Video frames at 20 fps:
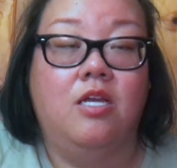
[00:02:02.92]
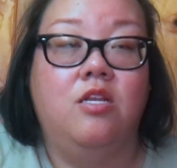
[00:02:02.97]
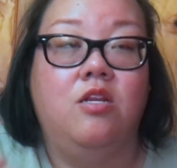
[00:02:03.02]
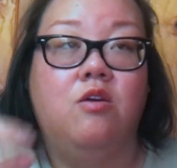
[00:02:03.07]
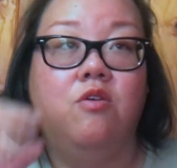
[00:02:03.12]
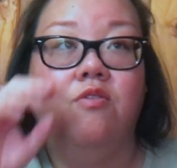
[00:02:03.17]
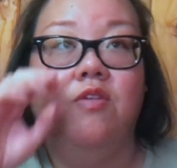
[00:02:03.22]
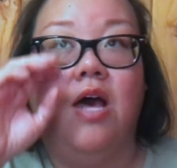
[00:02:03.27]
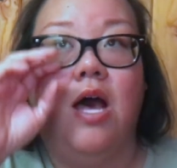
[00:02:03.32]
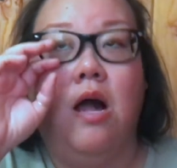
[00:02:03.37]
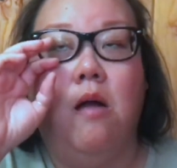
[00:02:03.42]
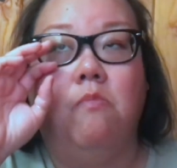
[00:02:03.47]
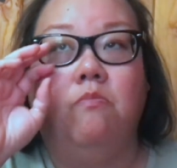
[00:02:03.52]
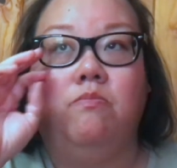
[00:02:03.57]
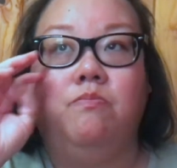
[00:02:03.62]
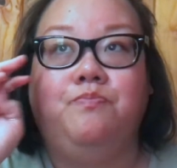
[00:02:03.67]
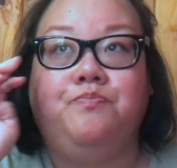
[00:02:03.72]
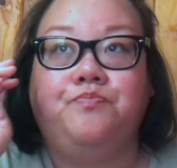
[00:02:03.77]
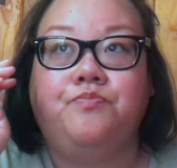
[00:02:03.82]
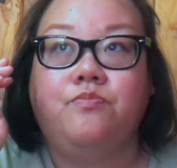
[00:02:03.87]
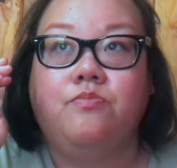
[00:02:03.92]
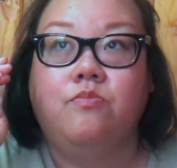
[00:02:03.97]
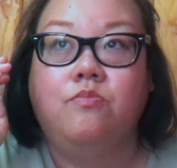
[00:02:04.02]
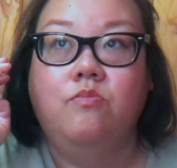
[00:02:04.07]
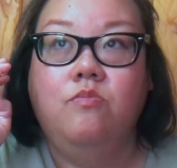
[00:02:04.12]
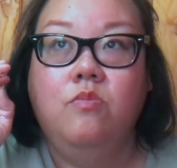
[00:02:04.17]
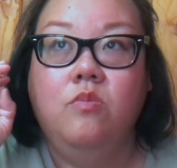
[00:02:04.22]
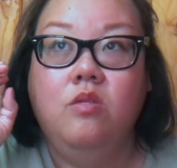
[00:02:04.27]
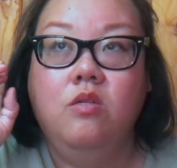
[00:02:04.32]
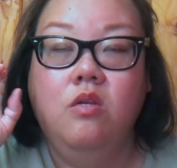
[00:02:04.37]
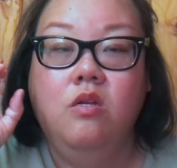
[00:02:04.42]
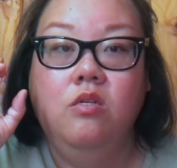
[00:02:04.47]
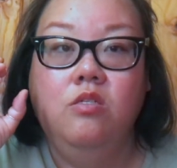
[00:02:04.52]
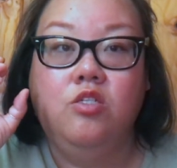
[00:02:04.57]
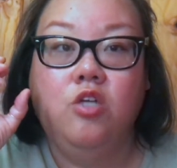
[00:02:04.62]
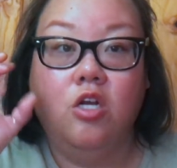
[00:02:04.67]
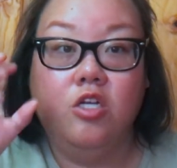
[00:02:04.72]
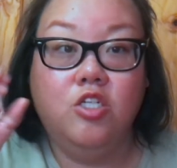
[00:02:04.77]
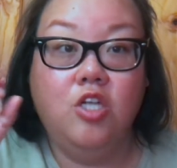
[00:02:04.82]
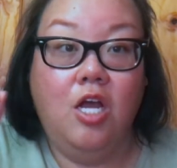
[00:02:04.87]
I know that
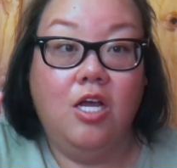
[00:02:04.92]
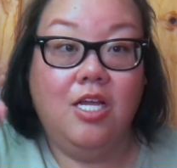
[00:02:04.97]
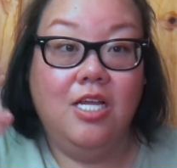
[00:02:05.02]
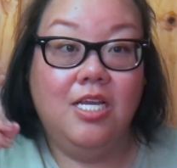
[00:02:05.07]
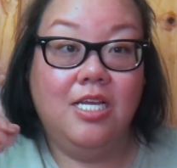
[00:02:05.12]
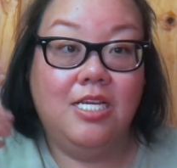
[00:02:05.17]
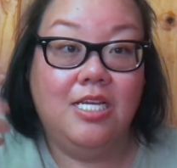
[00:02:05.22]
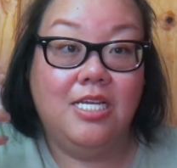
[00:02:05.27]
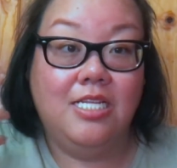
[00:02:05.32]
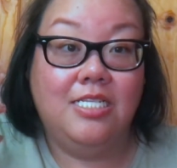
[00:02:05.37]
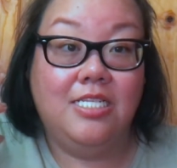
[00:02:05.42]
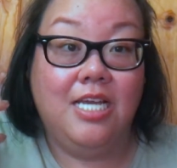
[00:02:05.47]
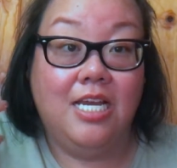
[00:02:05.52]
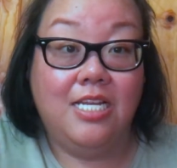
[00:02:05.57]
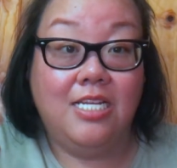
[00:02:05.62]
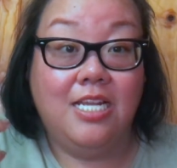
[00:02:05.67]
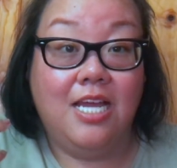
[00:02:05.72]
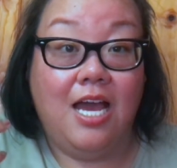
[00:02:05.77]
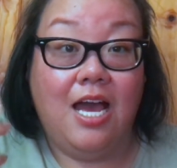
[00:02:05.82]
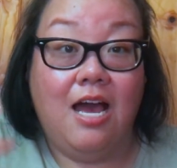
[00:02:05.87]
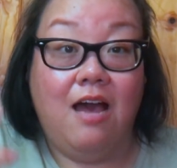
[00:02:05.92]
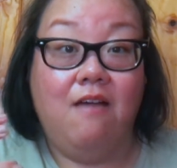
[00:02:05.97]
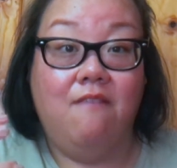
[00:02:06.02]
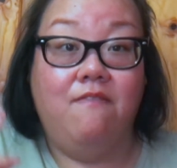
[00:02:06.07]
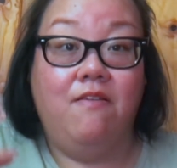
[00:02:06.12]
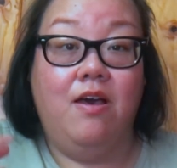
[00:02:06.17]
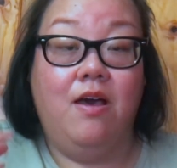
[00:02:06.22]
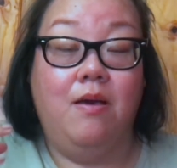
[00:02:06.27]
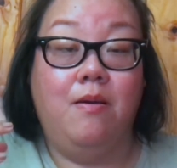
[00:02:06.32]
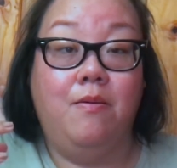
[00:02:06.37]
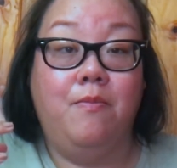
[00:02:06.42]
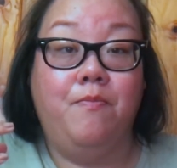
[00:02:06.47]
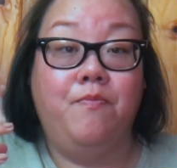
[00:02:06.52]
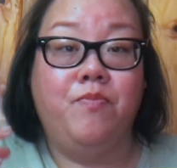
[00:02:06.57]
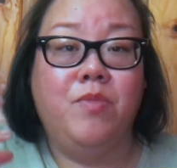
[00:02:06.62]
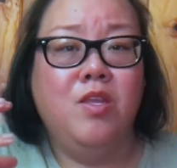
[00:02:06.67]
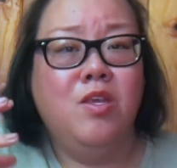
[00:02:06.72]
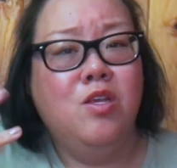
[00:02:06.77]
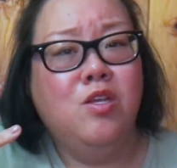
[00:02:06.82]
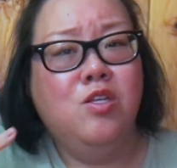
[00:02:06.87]
dark chocolate can tend to have a
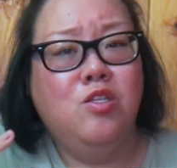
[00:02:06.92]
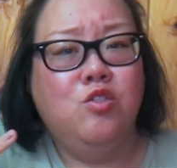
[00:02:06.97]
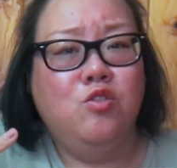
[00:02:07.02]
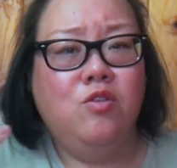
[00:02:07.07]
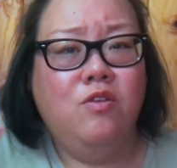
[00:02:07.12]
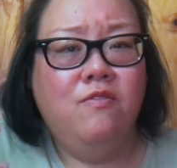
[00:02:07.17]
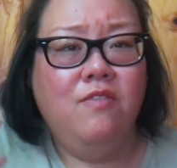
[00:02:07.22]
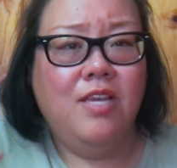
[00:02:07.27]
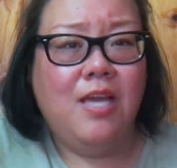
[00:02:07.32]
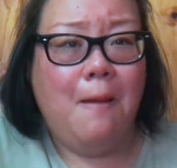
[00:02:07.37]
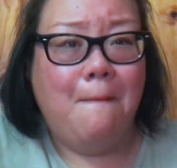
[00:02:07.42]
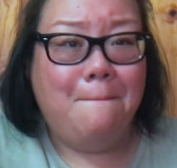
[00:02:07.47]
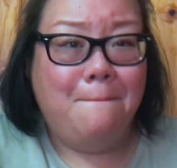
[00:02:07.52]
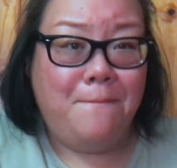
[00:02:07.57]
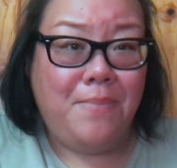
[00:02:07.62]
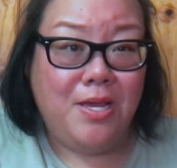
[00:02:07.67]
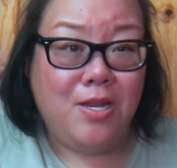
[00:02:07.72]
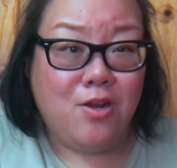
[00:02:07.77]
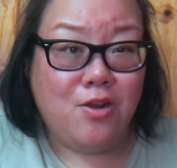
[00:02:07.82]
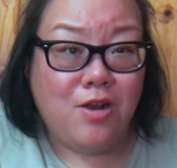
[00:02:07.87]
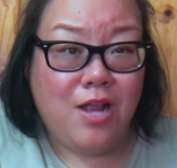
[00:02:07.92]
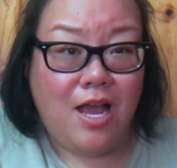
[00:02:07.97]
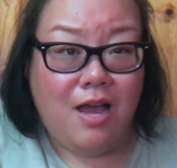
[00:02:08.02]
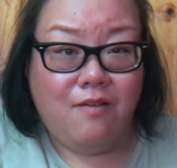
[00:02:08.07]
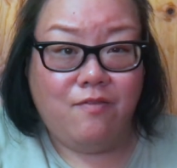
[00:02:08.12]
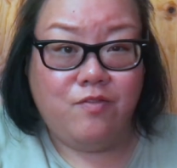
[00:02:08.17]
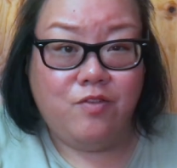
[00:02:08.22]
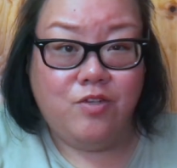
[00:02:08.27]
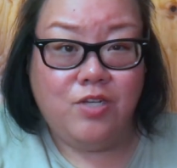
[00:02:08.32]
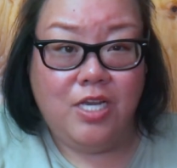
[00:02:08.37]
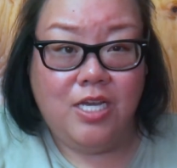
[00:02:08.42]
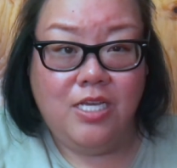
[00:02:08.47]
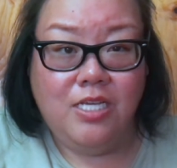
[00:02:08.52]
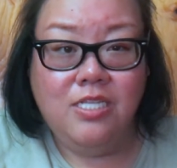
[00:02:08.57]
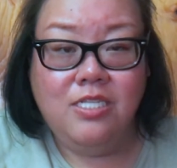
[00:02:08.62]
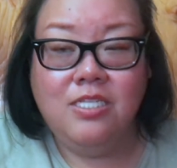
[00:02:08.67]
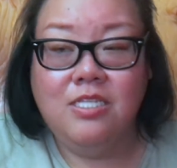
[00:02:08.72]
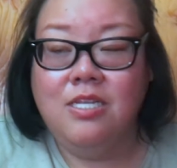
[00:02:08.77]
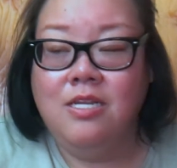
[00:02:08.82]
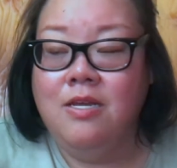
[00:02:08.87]
sort of like a bitter
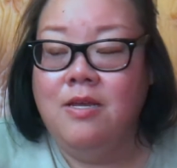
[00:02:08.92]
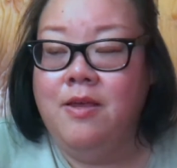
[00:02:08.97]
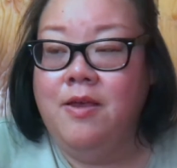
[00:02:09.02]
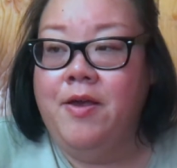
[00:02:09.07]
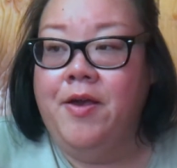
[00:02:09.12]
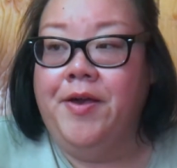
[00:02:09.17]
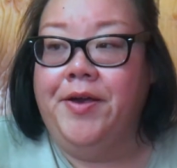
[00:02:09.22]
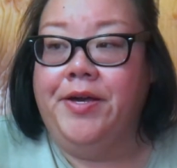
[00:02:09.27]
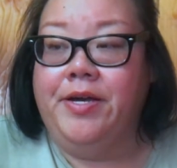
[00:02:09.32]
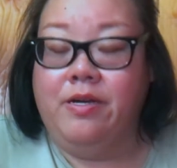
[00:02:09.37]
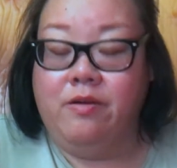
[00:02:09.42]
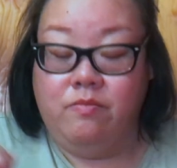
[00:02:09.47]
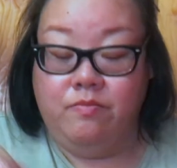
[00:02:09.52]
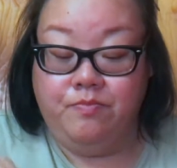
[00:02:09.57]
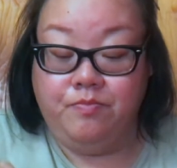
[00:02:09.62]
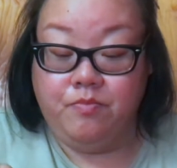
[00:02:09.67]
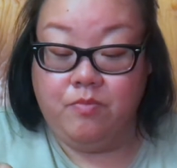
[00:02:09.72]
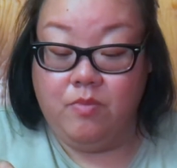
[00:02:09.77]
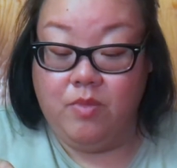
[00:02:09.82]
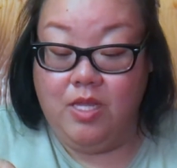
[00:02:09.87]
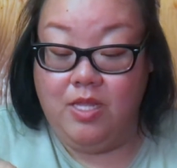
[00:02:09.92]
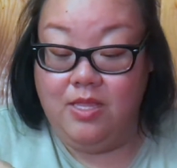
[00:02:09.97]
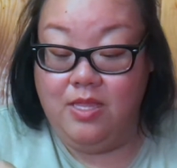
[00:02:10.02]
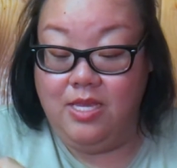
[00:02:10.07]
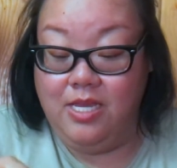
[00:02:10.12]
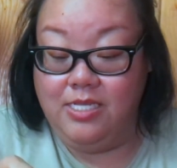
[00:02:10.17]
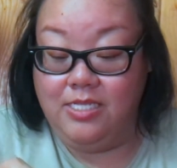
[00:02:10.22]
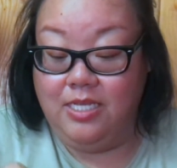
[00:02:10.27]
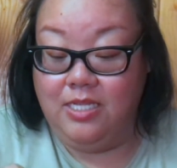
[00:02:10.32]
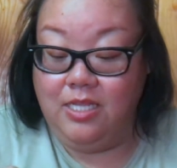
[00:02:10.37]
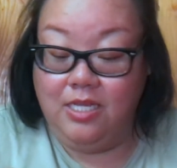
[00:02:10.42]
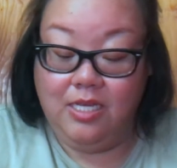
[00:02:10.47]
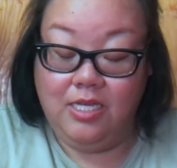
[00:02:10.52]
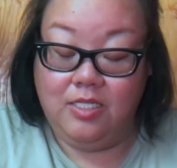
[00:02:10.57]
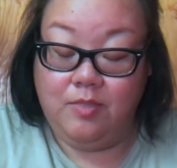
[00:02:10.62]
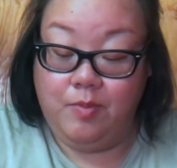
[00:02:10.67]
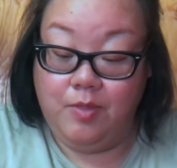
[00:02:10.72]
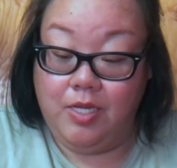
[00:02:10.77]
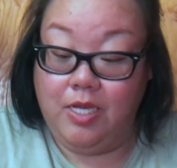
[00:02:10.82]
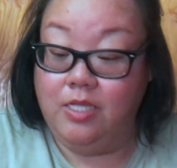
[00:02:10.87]
aftertaste, and this, I think
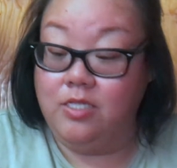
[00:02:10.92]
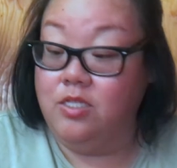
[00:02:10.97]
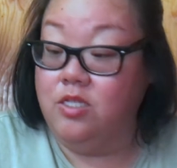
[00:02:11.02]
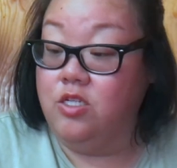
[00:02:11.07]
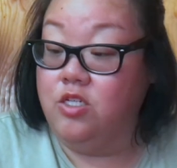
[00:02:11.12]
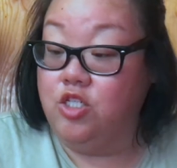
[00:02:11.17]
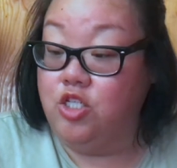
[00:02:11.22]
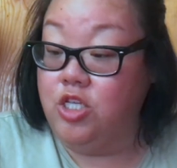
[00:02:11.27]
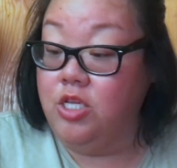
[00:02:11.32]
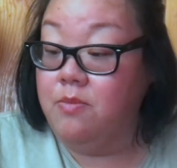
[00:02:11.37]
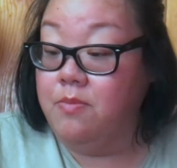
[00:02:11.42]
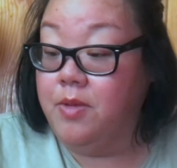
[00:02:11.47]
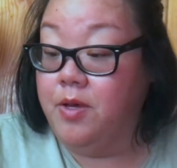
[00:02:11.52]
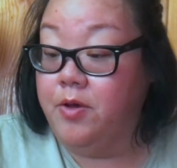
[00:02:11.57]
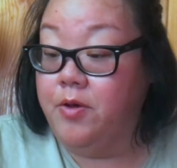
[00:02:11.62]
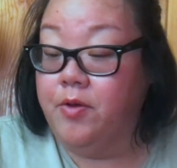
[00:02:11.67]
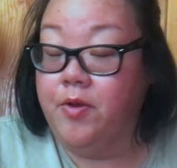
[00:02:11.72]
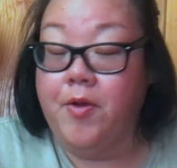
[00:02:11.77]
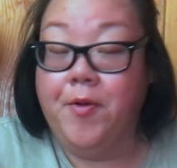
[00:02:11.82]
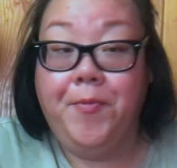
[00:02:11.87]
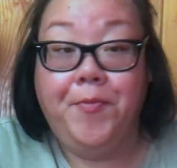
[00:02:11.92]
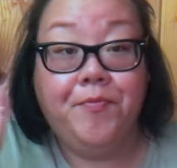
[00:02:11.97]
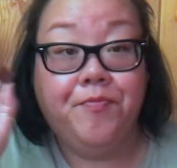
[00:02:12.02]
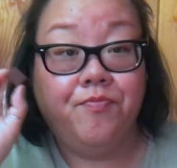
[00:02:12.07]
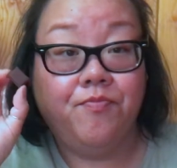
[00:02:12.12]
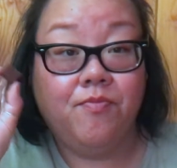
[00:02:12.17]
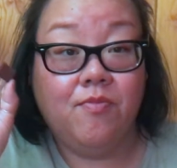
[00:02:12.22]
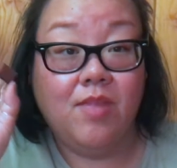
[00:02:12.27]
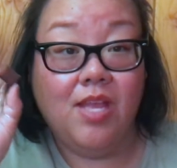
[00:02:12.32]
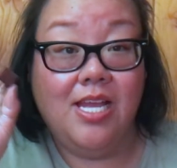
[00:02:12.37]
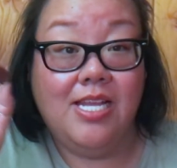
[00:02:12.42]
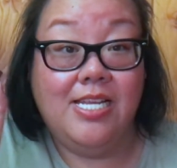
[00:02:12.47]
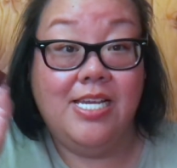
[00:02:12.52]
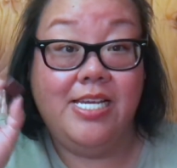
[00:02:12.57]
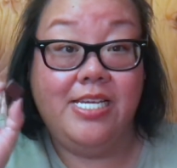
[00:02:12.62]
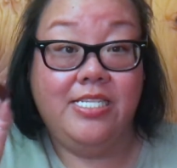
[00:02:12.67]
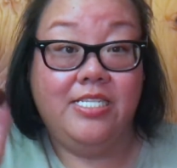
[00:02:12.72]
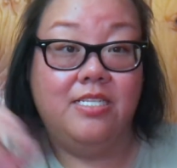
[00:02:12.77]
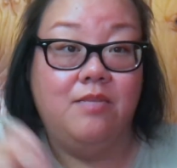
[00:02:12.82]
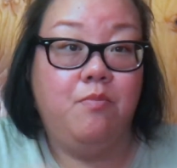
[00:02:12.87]
it's because of the sheep milk, it
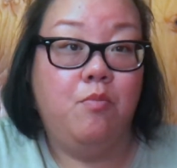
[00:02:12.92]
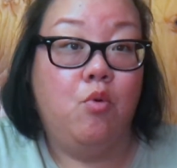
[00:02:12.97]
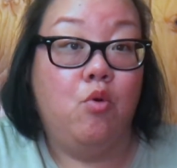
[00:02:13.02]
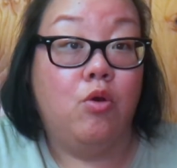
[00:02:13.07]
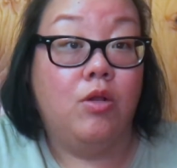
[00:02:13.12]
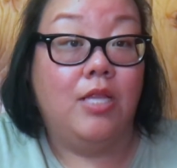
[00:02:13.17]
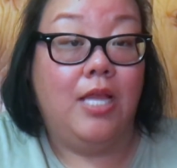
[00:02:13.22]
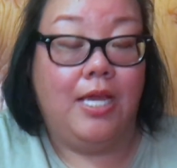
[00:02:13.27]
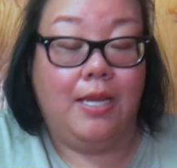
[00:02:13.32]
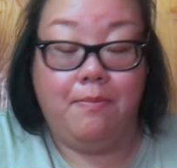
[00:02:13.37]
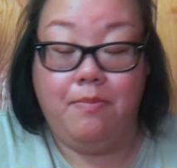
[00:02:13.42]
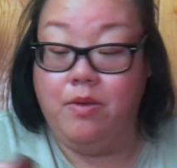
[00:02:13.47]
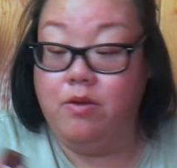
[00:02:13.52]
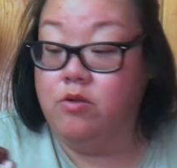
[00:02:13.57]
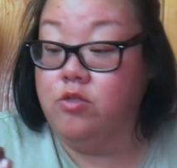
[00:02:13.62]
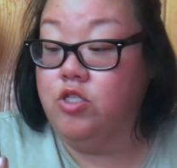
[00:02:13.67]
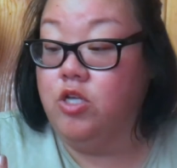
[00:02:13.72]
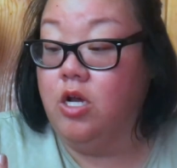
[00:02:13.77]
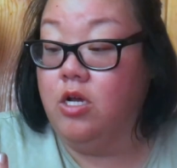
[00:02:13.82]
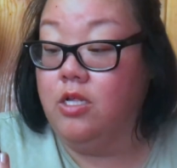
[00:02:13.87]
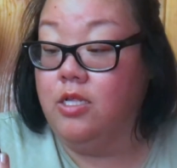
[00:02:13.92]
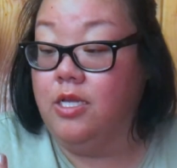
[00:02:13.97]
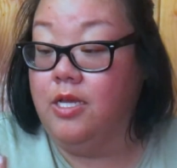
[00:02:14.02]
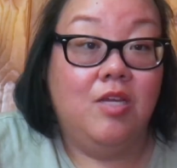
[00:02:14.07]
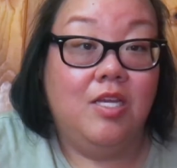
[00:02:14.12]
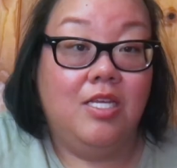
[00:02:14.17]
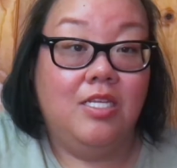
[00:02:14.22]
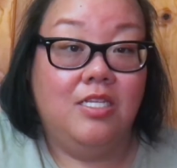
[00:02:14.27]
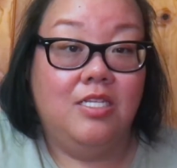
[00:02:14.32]
tastes more like milk chocolate.